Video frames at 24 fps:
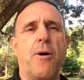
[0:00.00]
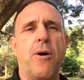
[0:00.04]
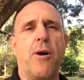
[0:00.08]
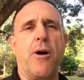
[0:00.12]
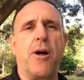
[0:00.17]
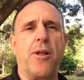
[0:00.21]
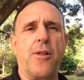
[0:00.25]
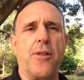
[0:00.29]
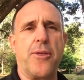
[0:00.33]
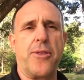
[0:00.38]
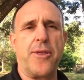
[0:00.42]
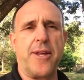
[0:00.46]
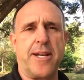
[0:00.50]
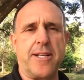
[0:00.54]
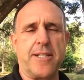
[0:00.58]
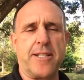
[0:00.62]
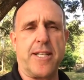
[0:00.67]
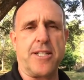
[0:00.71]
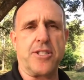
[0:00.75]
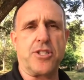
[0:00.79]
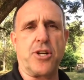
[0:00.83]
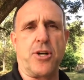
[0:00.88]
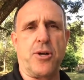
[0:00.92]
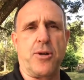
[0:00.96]
all the things
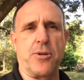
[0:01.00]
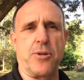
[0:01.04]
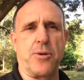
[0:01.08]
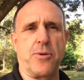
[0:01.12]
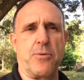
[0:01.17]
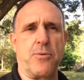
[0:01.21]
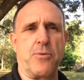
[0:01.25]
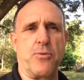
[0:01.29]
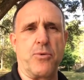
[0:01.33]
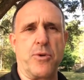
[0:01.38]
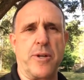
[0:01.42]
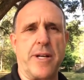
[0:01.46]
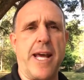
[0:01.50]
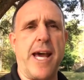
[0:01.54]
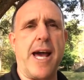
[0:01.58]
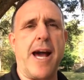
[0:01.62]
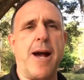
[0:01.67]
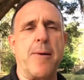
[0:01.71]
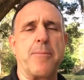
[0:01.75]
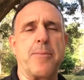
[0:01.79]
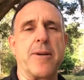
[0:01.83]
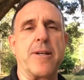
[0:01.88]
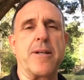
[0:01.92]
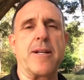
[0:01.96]
I told her would
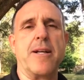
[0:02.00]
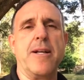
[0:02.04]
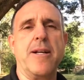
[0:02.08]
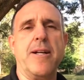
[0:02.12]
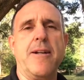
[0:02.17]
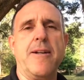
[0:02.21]
happen.